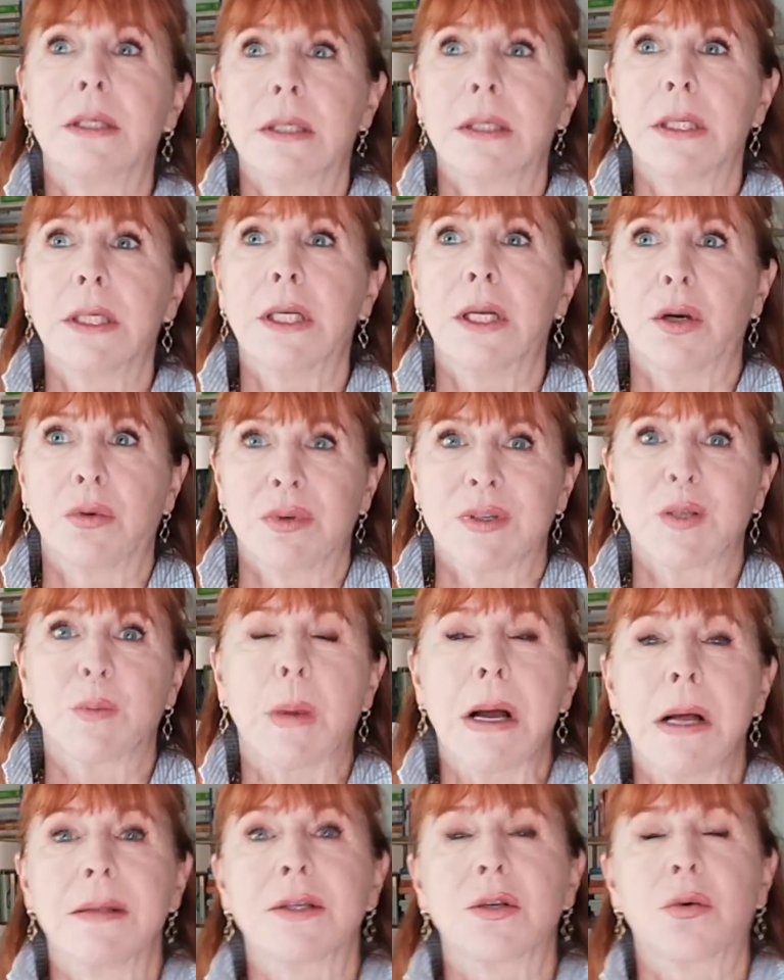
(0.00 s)
you know
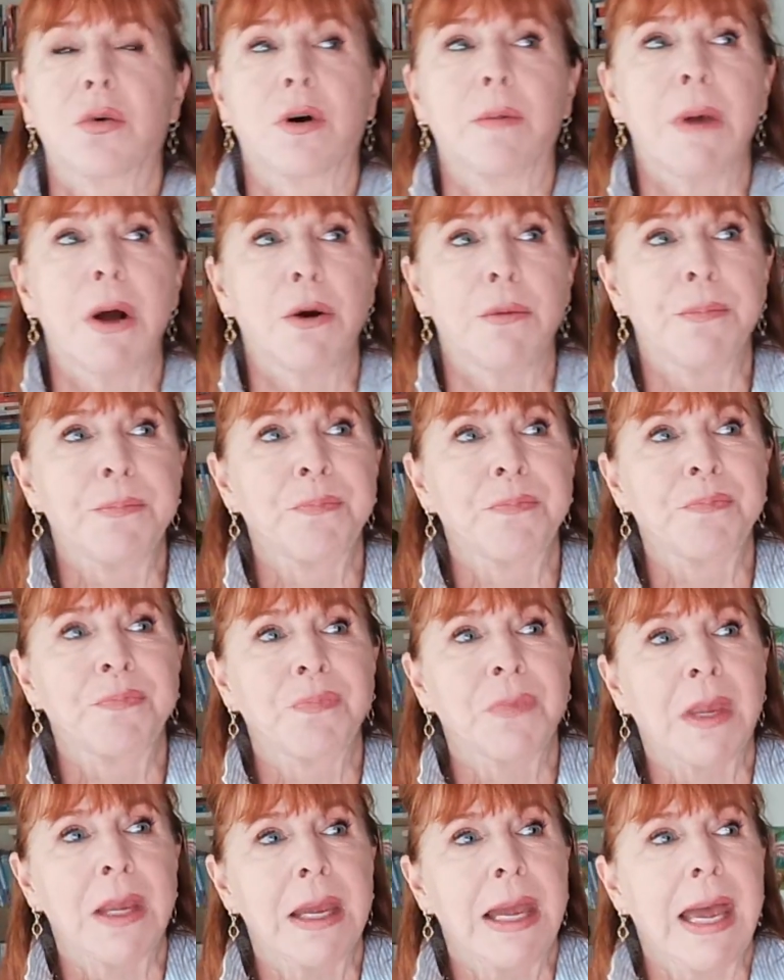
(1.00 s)
response hormone
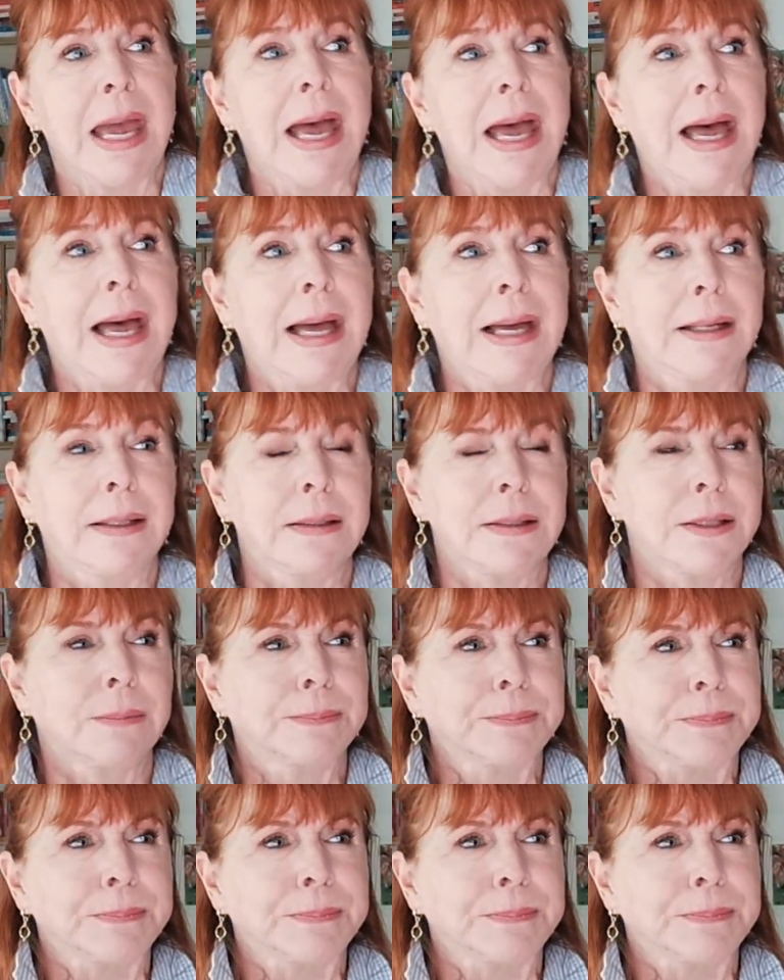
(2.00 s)
and